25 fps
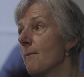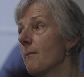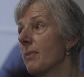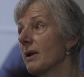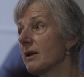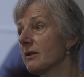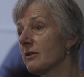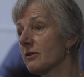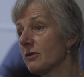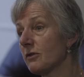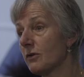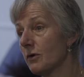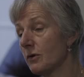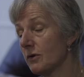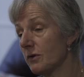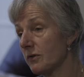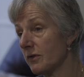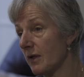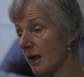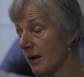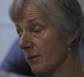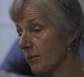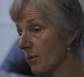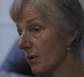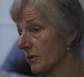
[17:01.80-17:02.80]
But as soon as
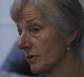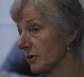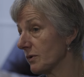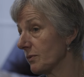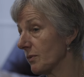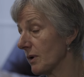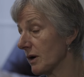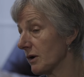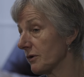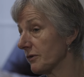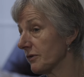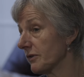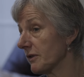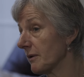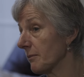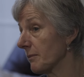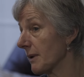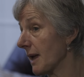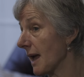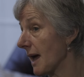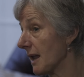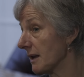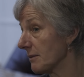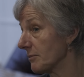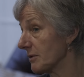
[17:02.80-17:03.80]
I want to work on some
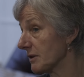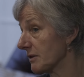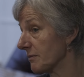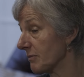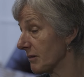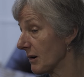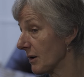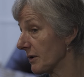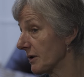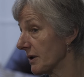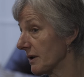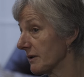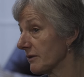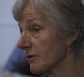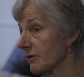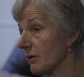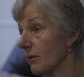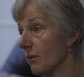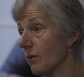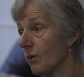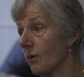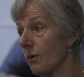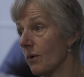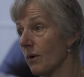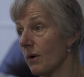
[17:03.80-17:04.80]
cannabis products
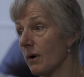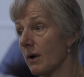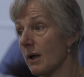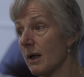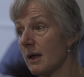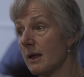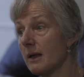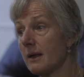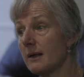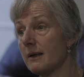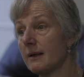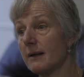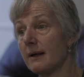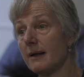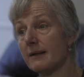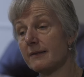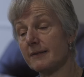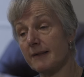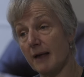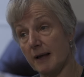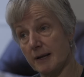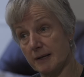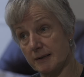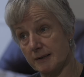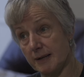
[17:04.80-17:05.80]
or a
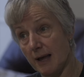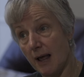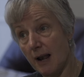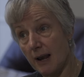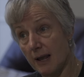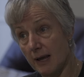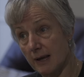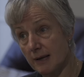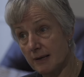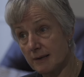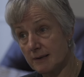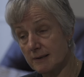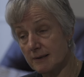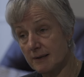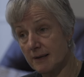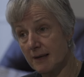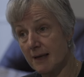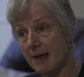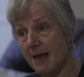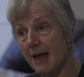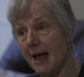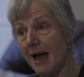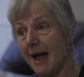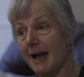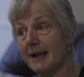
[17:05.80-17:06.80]
psychedelic,
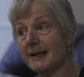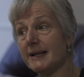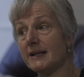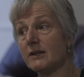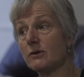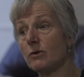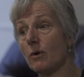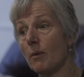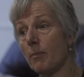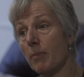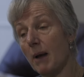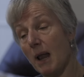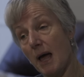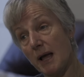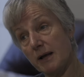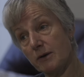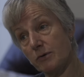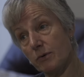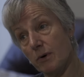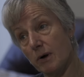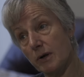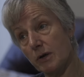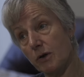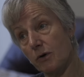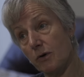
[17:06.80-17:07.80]
I need to apply
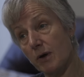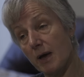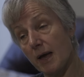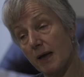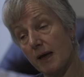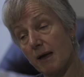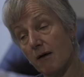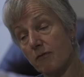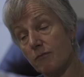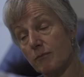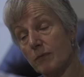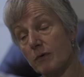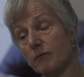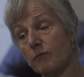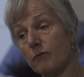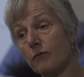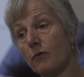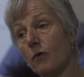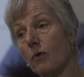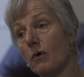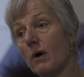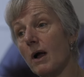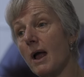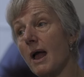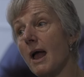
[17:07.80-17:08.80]
to our UK government
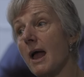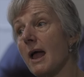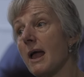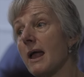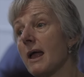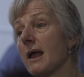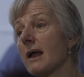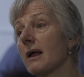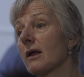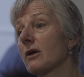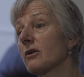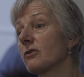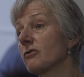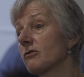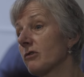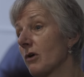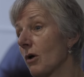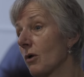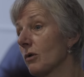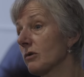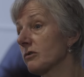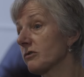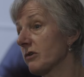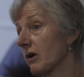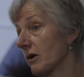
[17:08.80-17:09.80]
for a
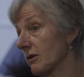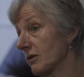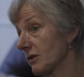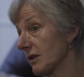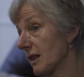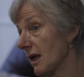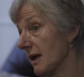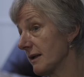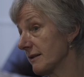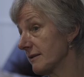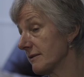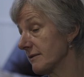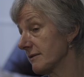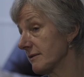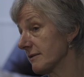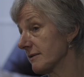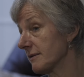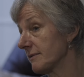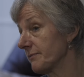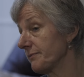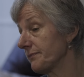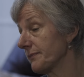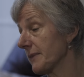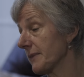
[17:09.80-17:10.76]
controlled drugs license.